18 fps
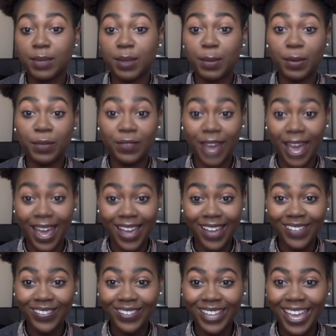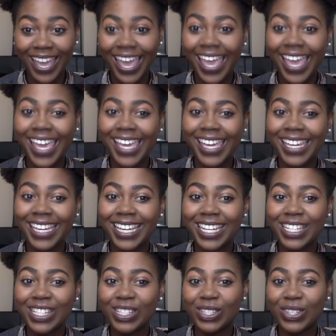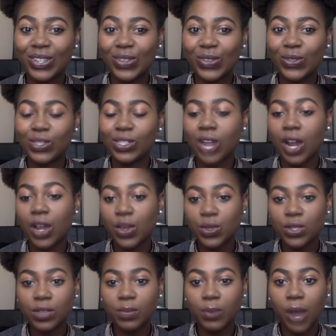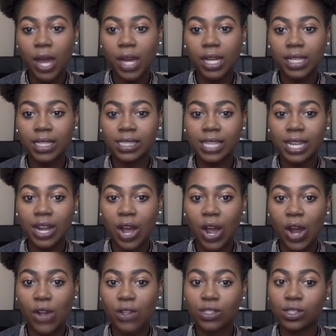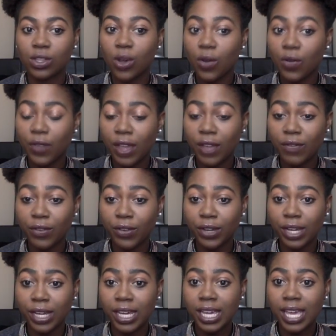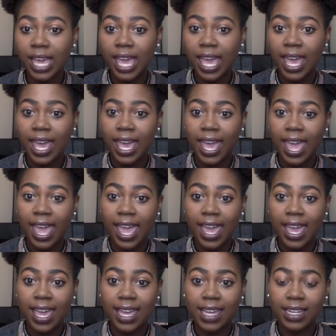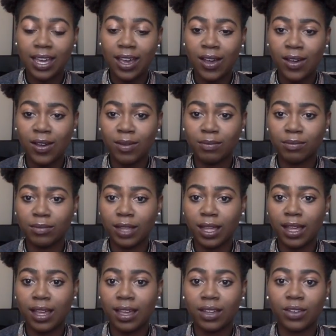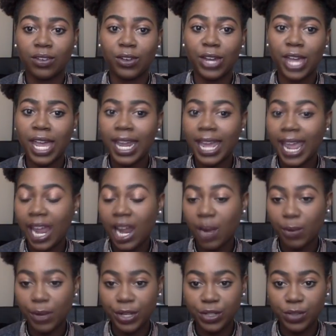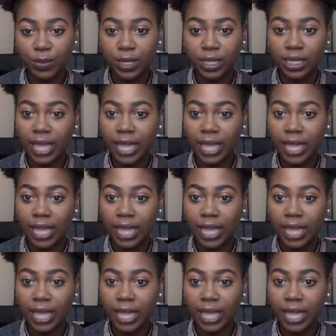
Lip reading: number 5 is to start using products that are sulfate free and create a hair regimen.